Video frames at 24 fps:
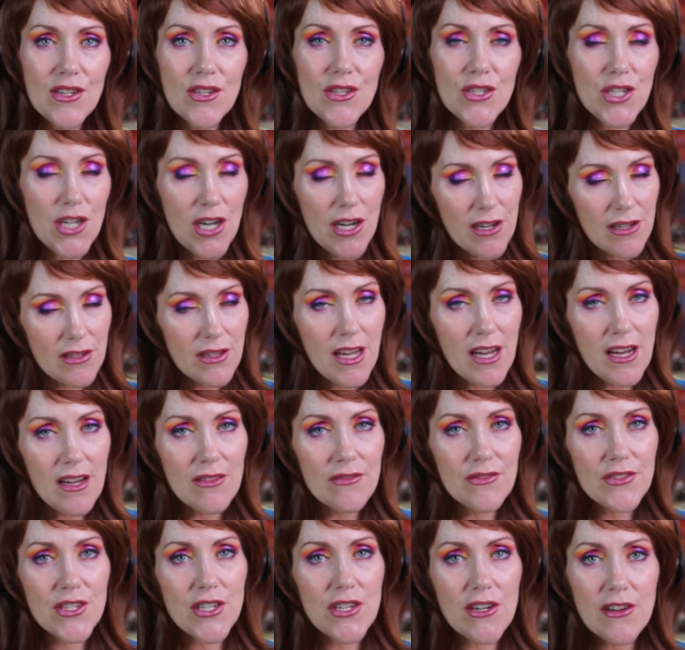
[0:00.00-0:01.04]
Share your
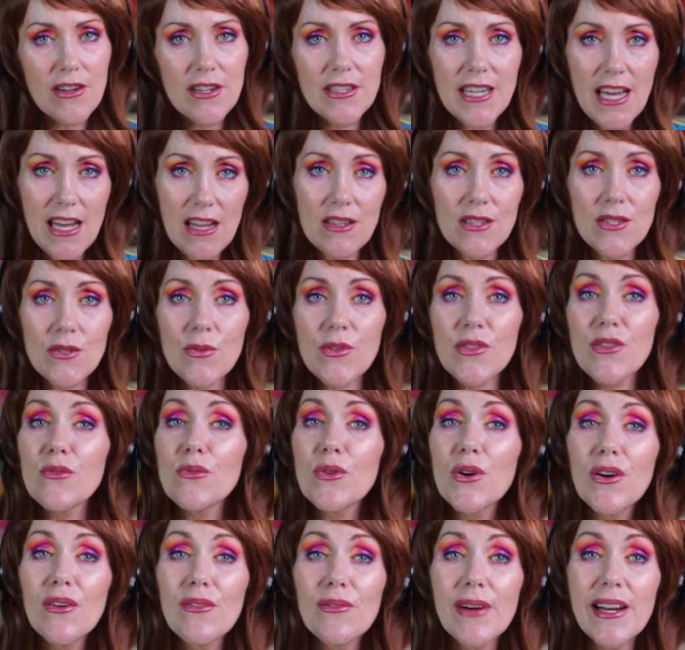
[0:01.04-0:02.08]
love. Share your talents with the
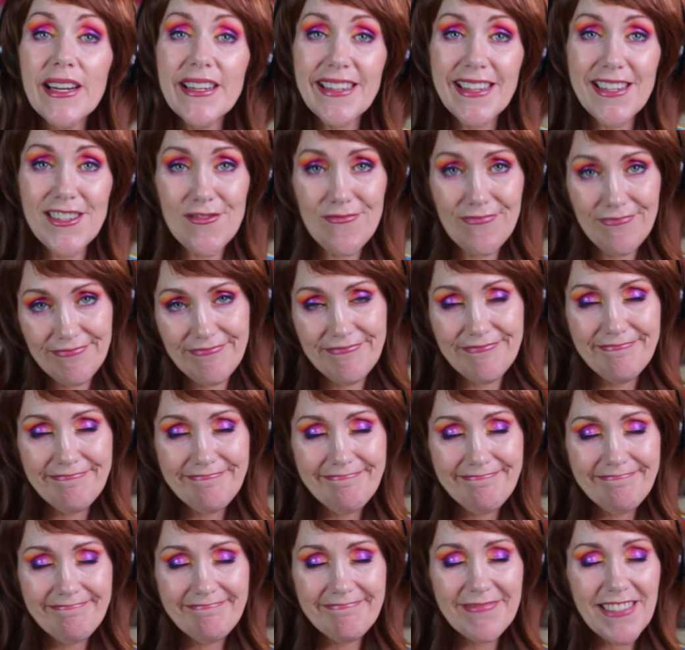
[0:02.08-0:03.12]
world right now.
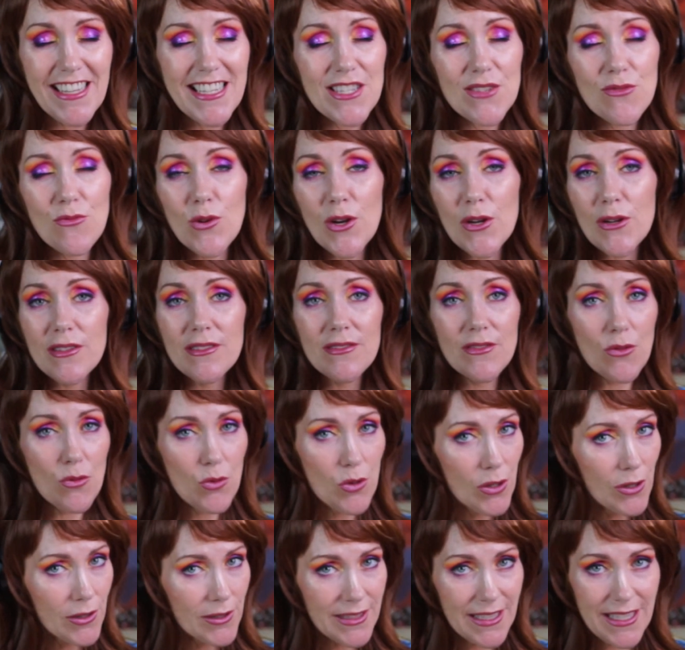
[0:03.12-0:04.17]
That's what the
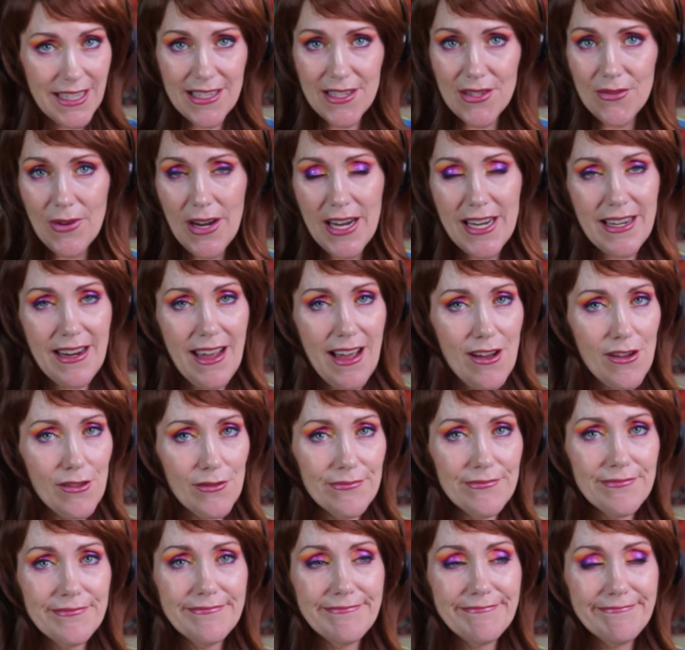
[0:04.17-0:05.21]
world needs right now.
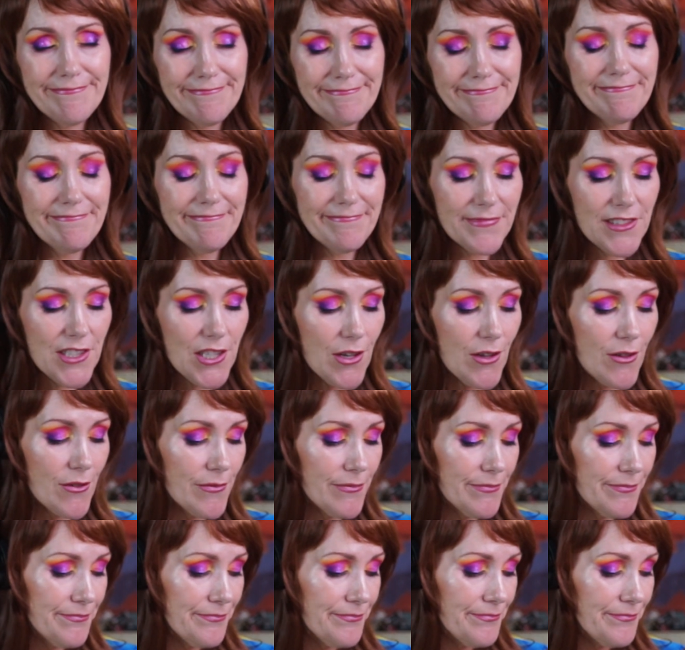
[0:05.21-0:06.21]
So,